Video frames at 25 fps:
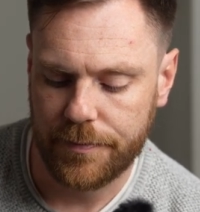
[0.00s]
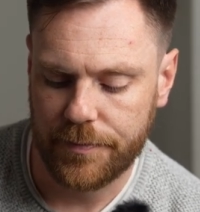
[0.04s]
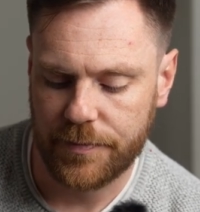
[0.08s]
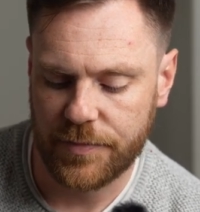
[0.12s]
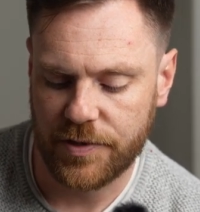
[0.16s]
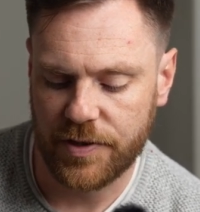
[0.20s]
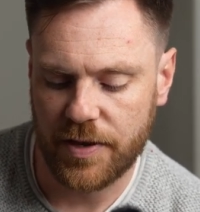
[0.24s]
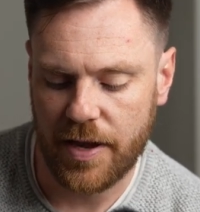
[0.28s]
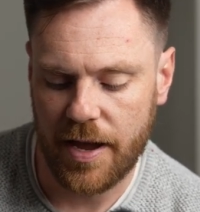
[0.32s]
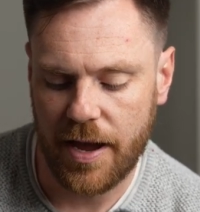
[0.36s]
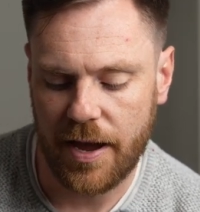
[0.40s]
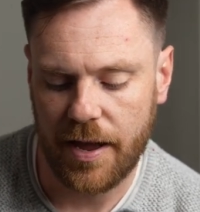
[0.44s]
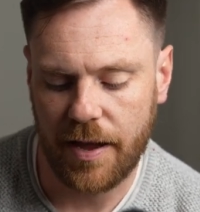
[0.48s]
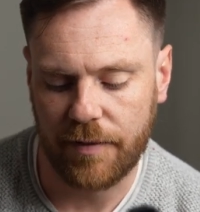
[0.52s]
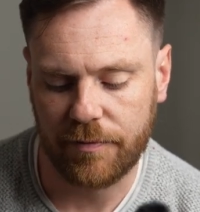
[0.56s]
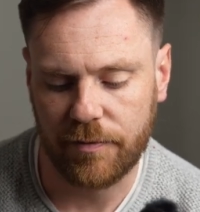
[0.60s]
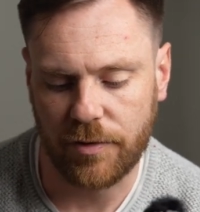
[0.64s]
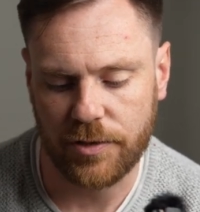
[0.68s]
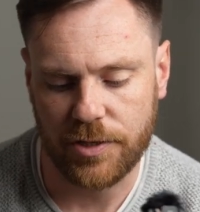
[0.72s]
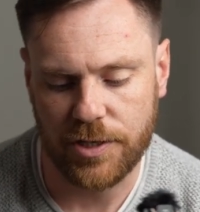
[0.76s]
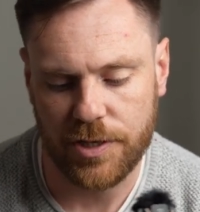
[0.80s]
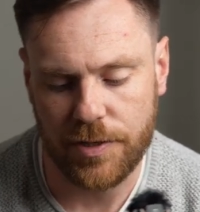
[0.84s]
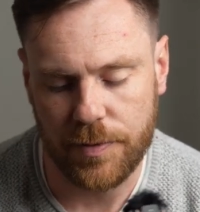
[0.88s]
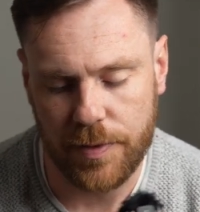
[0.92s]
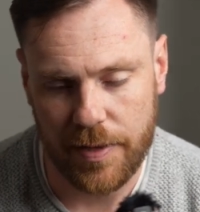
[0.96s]
So yeah, I've
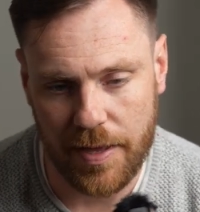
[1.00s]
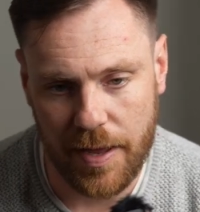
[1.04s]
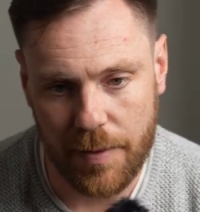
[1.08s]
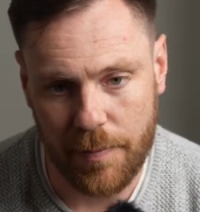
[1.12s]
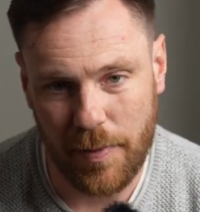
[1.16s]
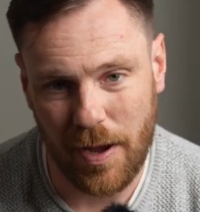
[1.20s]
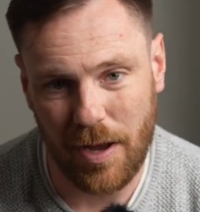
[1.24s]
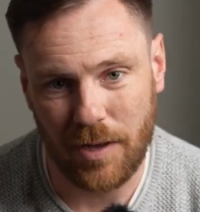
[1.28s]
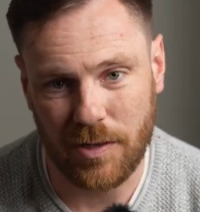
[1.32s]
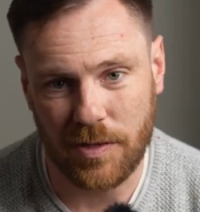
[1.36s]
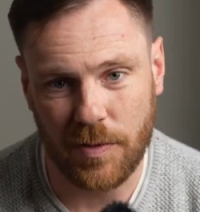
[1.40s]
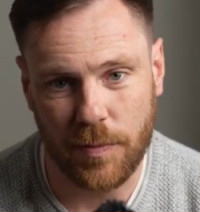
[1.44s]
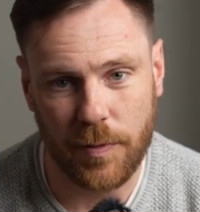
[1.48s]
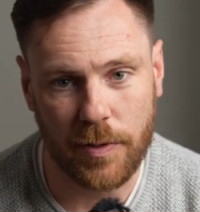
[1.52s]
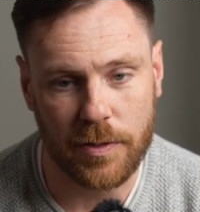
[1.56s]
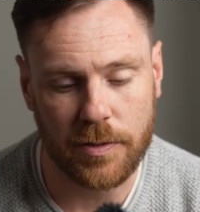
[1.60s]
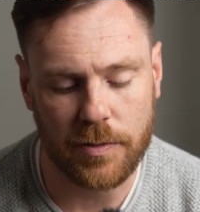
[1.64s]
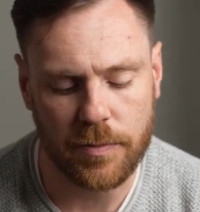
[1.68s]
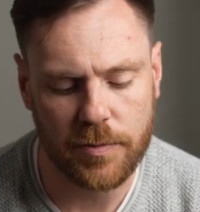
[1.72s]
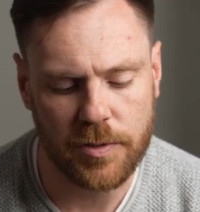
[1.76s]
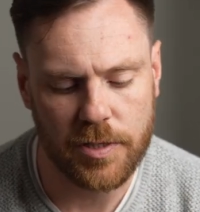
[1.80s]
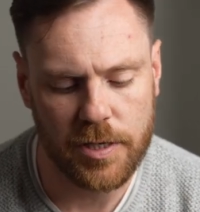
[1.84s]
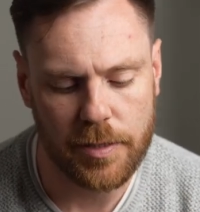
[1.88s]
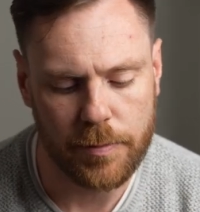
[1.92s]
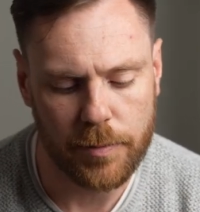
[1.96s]
got two of them. I also bought
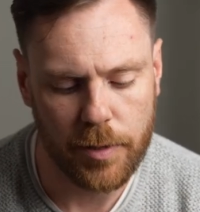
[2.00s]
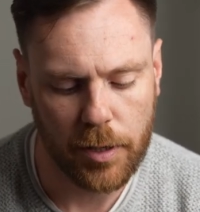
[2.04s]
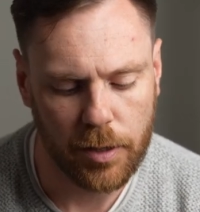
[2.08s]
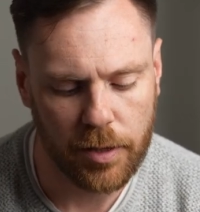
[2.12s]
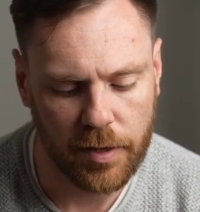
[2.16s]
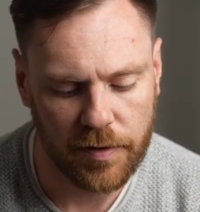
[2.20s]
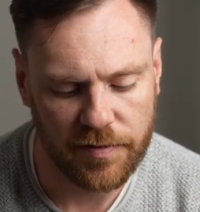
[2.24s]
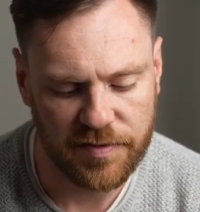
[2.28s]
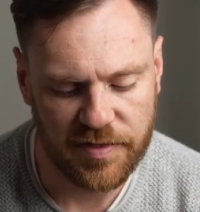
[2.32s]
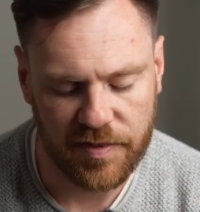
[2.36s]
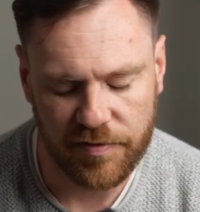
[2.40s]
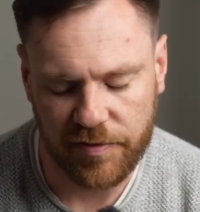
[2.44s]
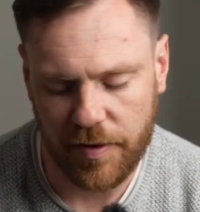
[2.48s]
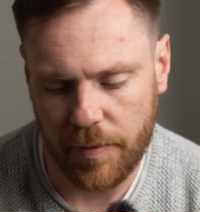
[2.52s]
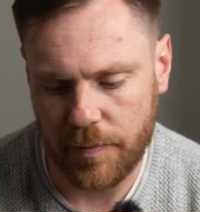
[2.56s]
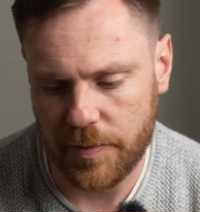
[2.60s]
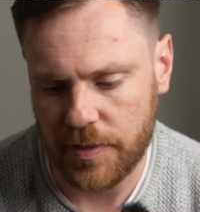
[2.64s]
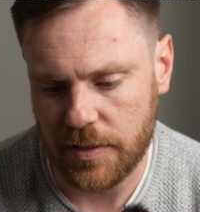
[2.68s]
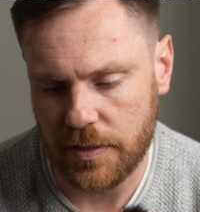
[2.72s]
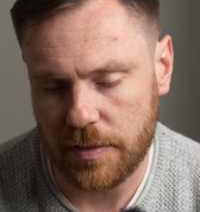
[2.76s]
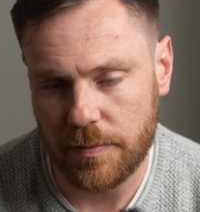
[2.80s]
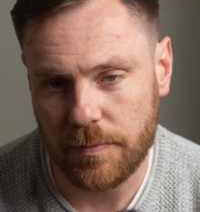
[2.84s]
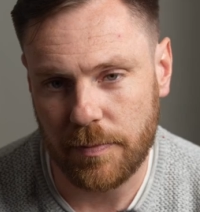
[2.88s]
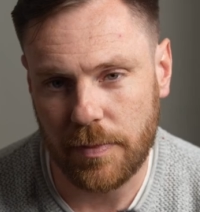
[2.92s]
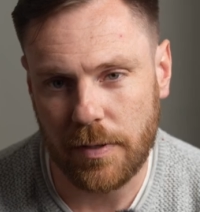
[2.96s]
some cheap knockoffs off
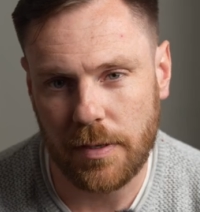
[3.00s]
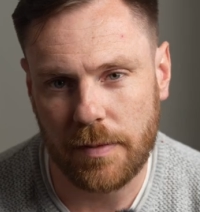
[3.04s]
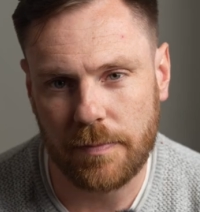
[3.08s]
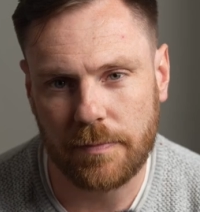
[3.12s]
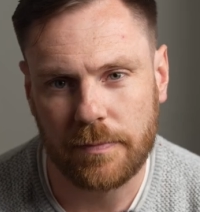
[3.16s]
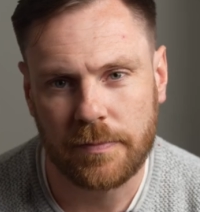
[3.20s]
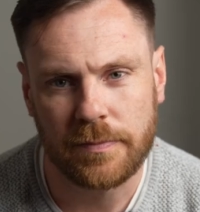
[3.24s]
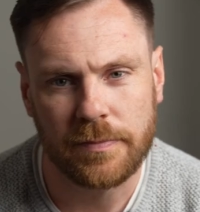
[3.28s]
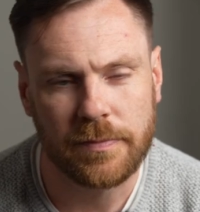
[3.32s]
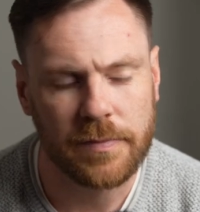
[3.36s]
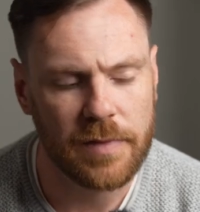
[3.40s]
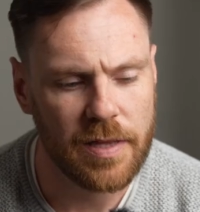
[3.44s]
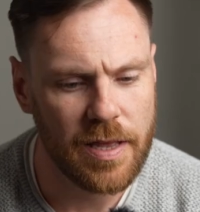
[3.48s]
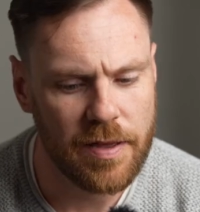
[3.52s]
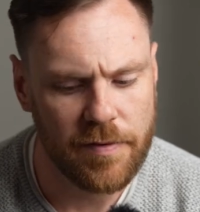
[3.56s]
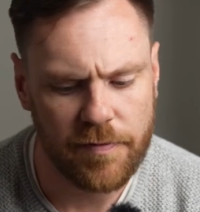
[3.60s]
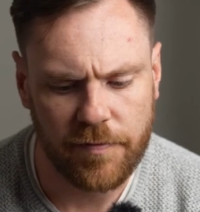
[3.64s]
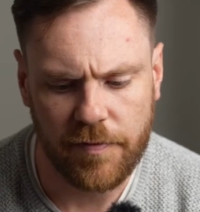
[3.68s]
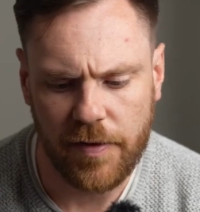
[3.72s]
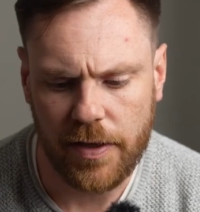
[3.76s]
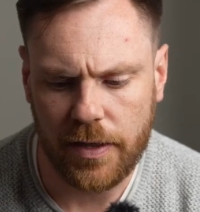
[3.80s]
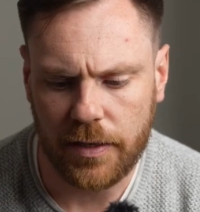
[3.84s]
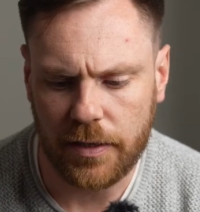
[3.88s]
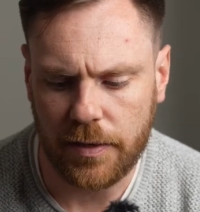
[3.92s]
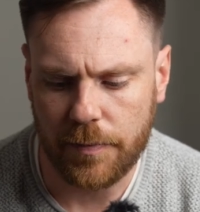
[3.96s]
Amazon, but they
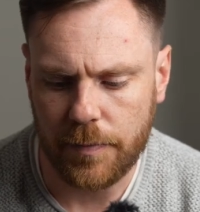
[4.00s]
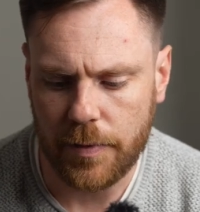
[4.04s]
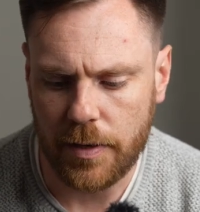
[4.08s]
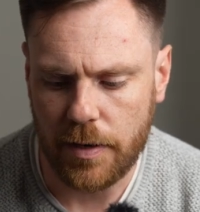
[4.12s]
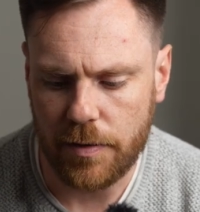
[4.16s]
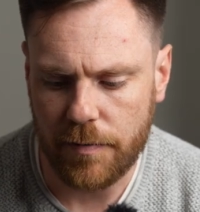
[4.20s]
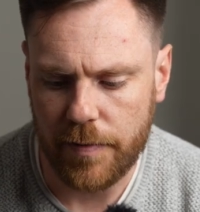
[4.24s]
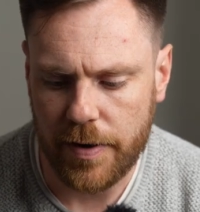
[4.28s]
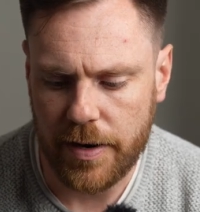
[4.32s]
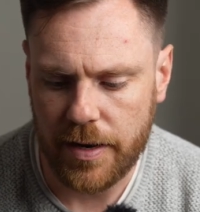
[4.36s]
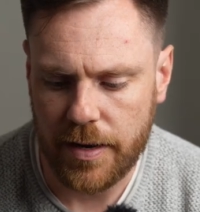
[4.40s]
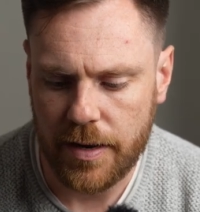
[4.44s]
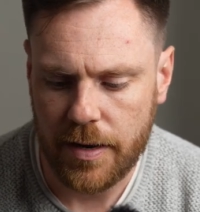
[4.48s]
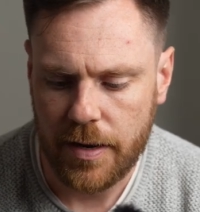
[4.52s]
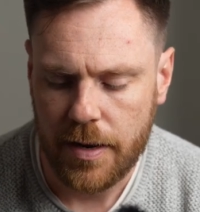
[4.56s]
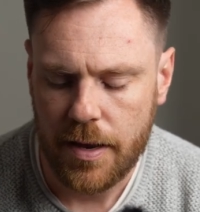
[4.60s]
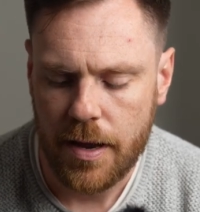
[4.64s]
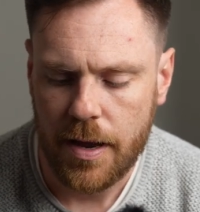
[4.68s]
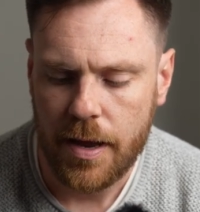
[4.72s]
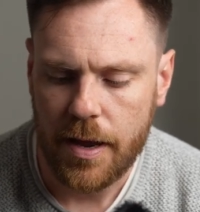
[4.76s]
failed on me already.